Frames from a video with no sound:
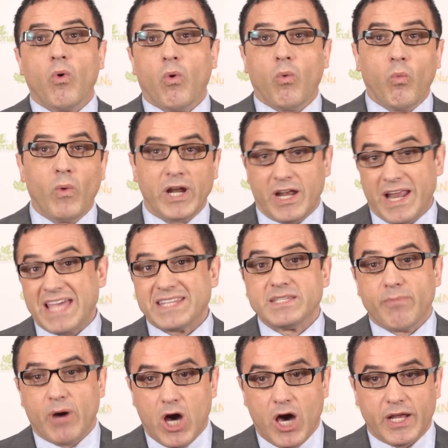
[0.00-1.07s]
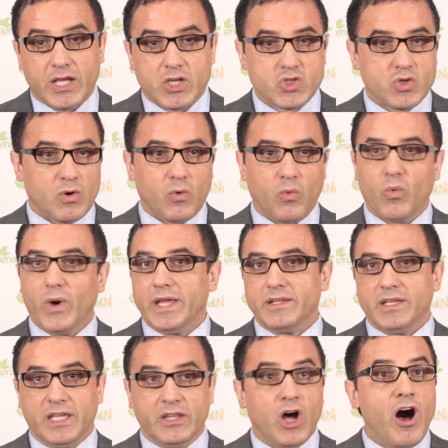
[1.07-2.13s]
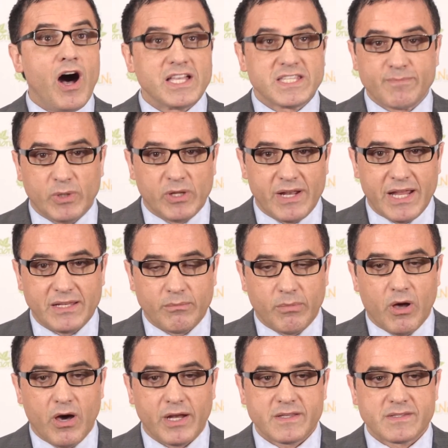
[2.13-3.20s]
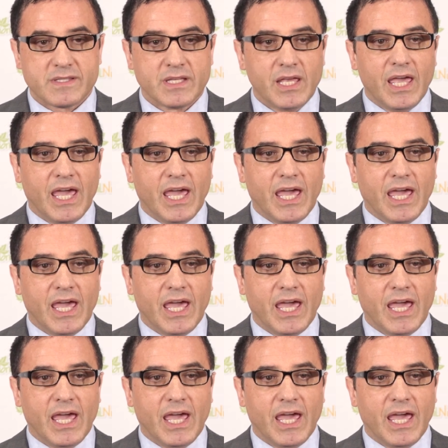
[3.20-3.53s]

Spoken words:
when on antibiotics or when in a hospital on antibiotics,